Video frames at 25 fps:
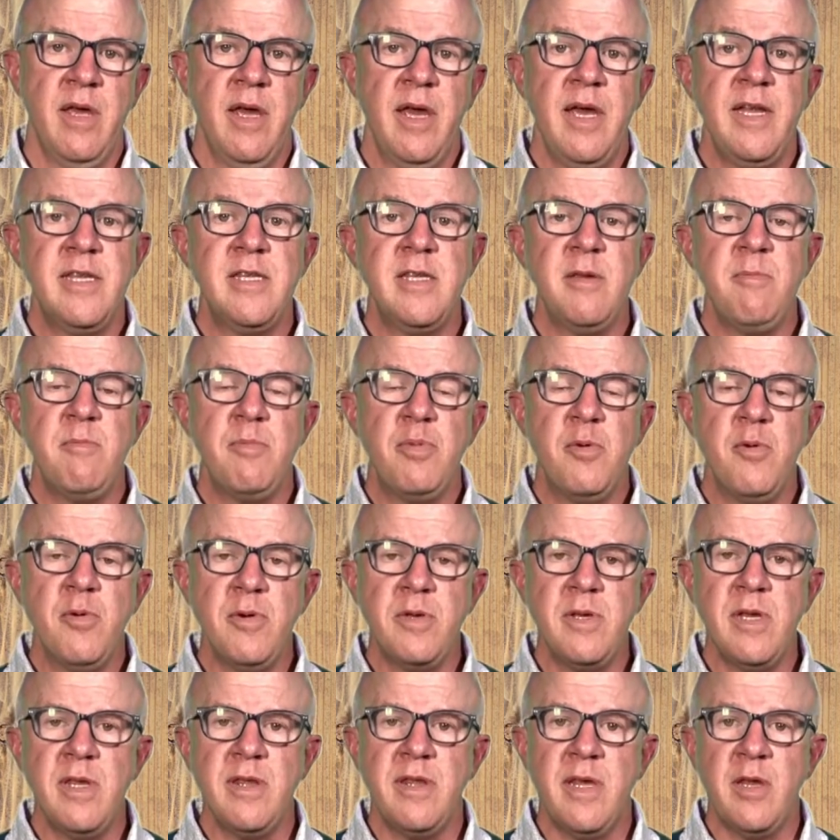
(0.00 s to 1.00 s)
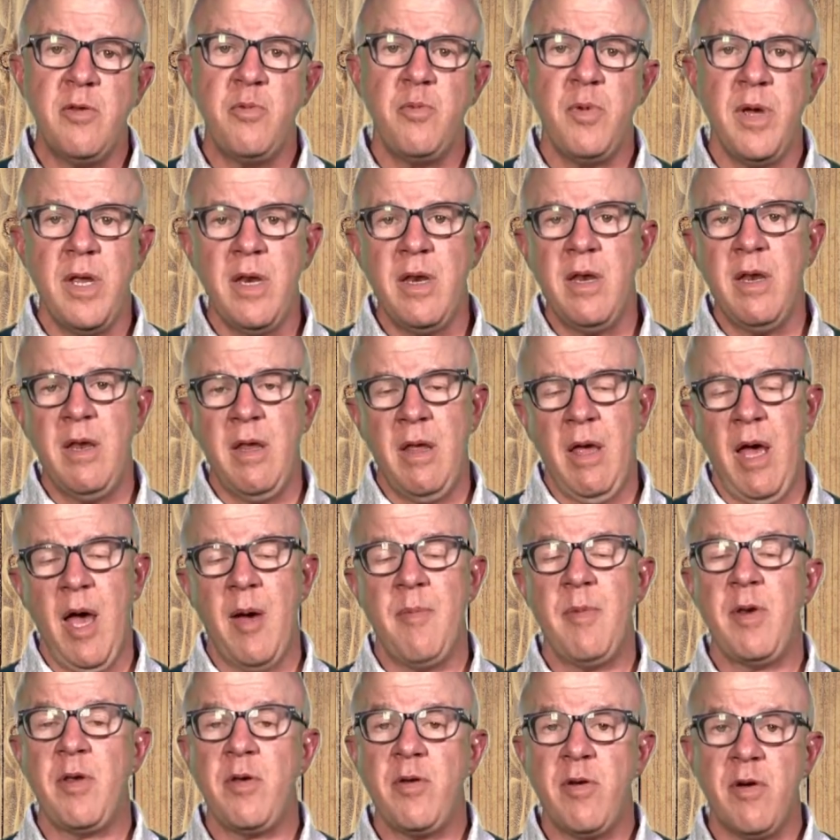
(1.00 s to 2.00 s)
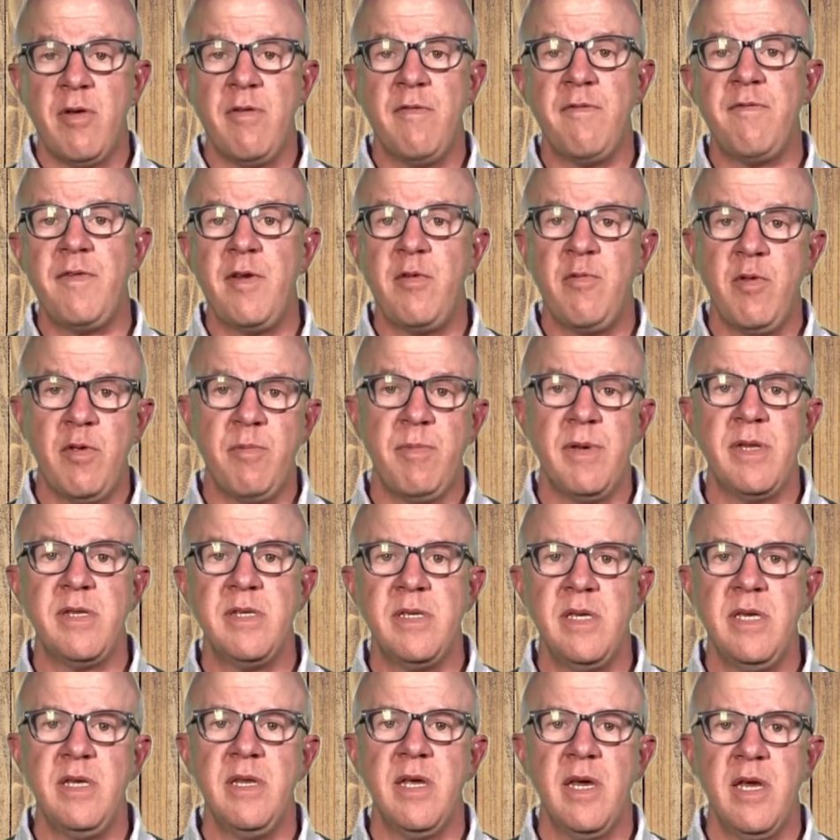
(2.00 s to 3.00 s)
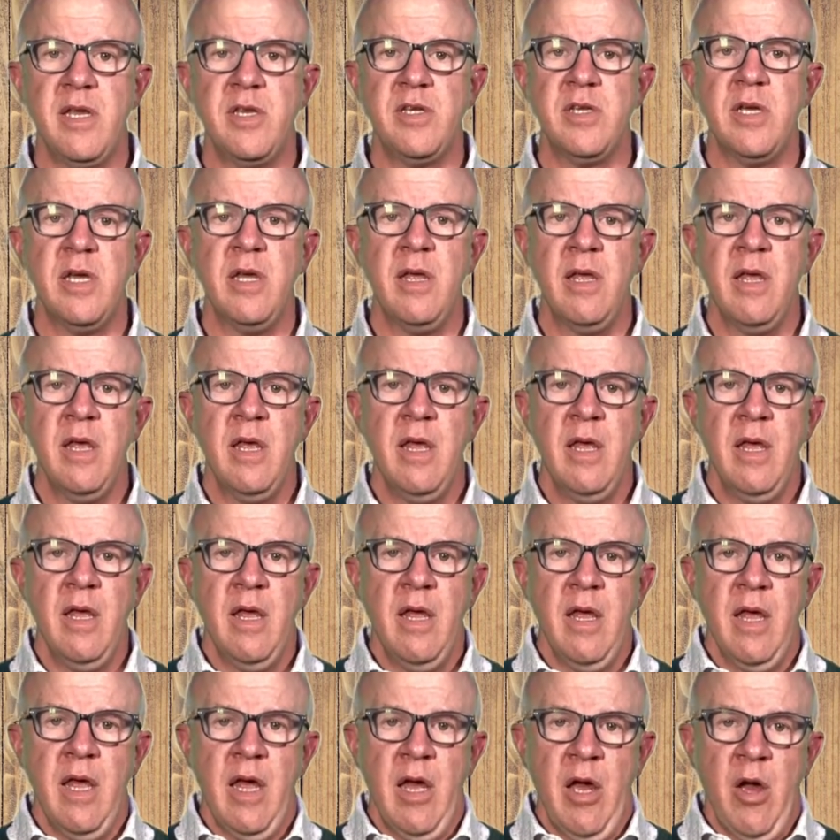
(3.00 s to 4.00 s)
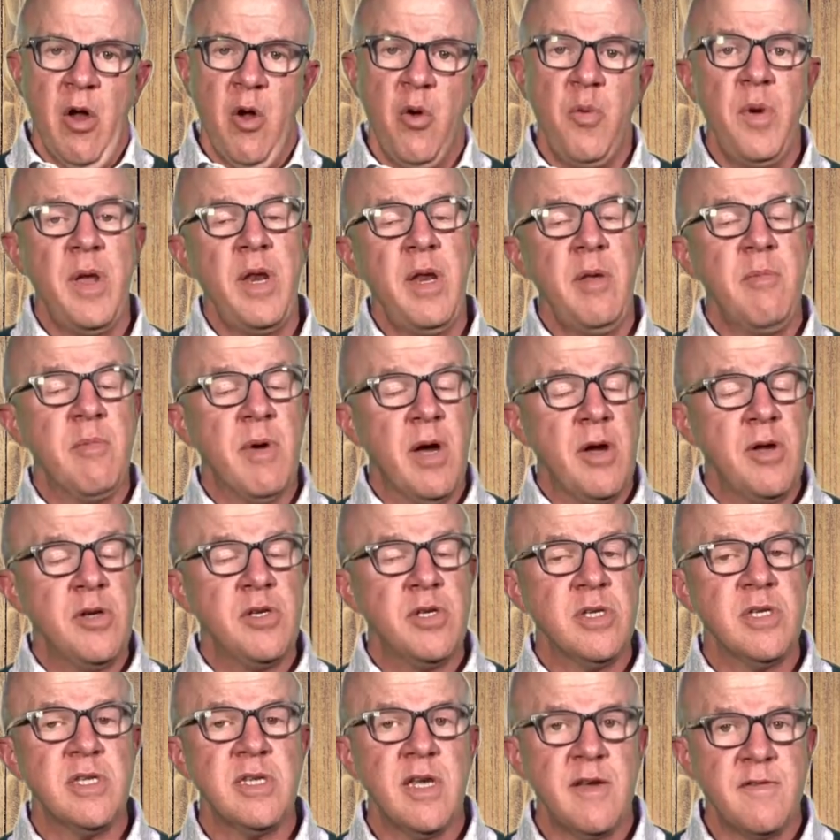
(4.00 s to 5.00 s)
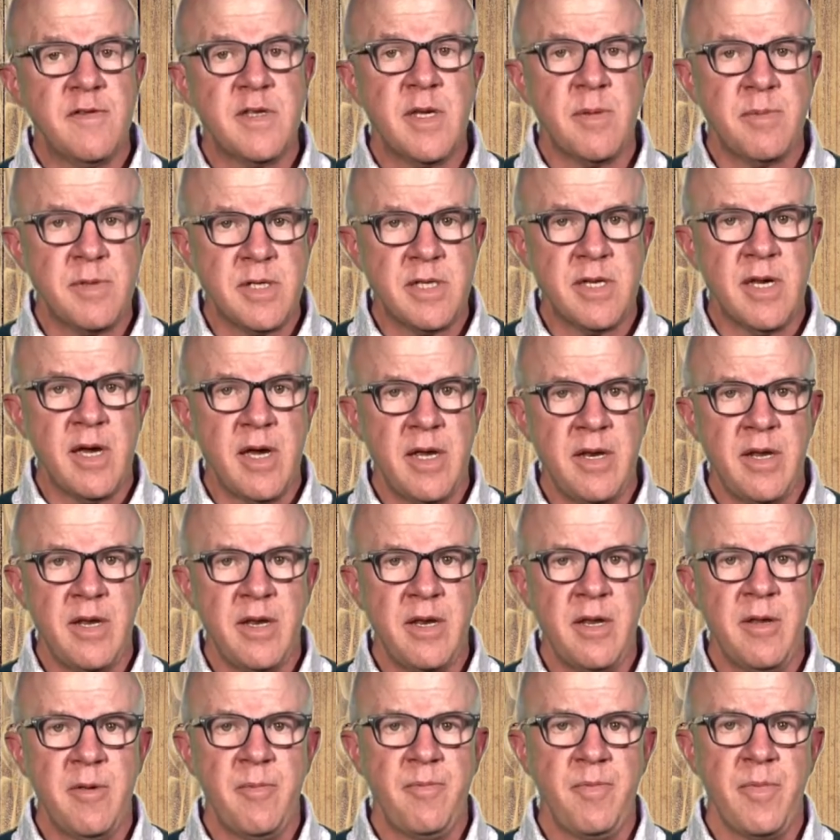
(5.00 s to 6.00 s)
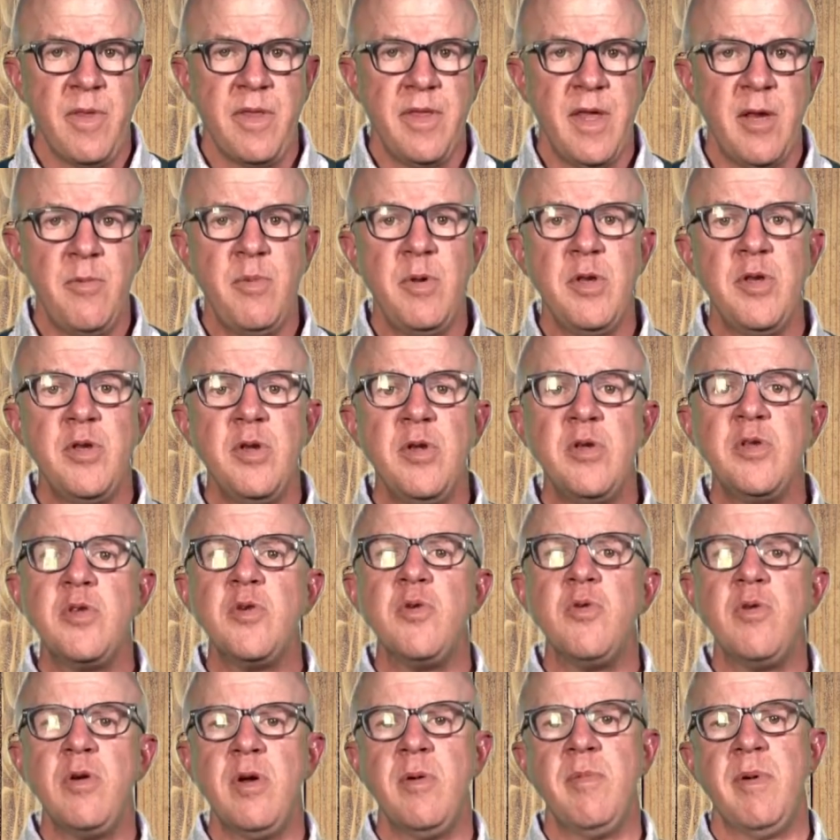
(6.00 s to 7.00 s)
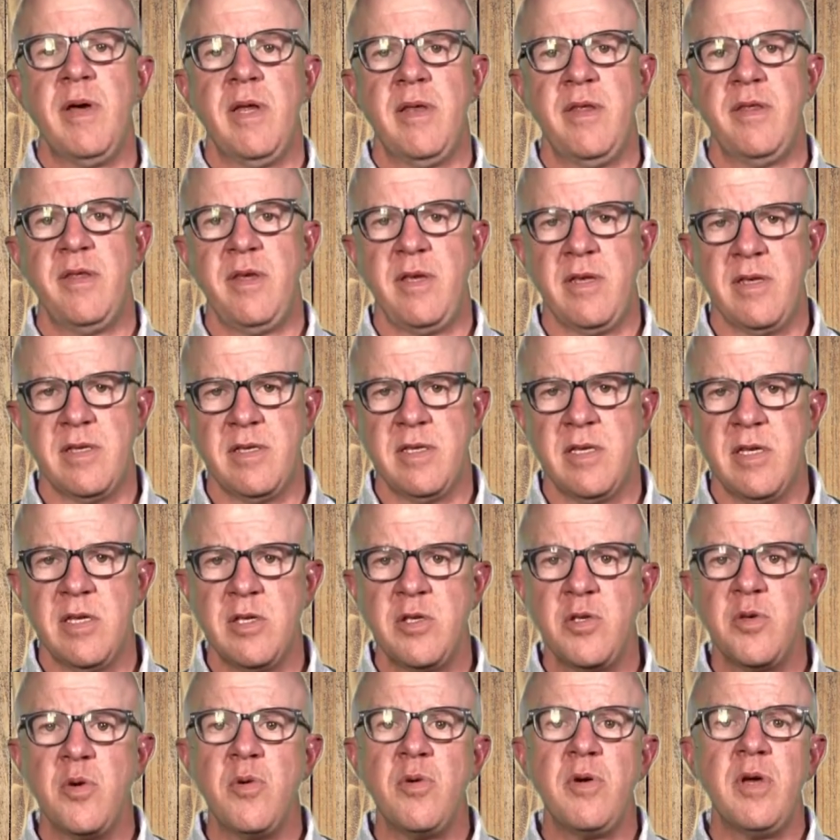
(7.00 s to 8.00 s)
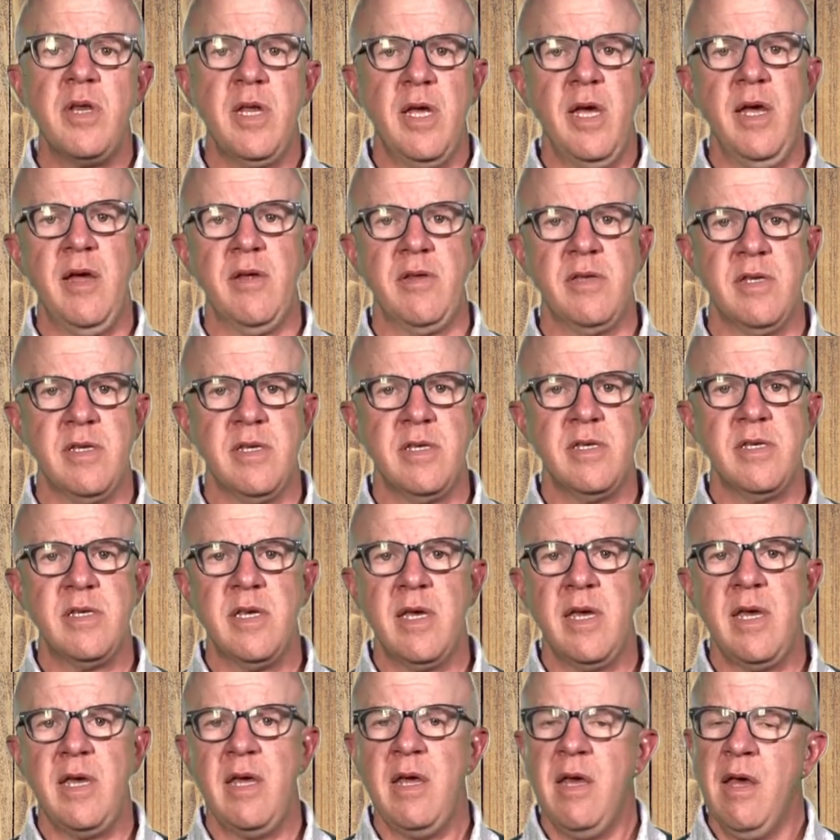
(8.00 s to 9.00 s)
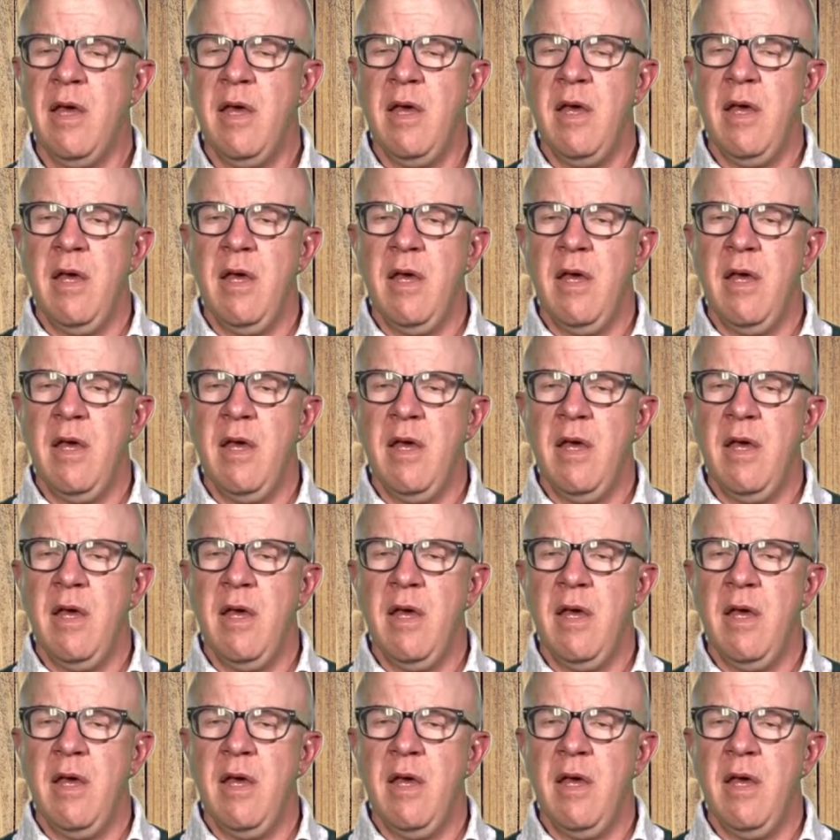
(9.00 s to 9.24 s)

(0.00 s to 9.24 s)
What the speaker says: It's important that when I'm in conflict with my teenager, when emotions have subsided, that we do talk about things, talk it out and say,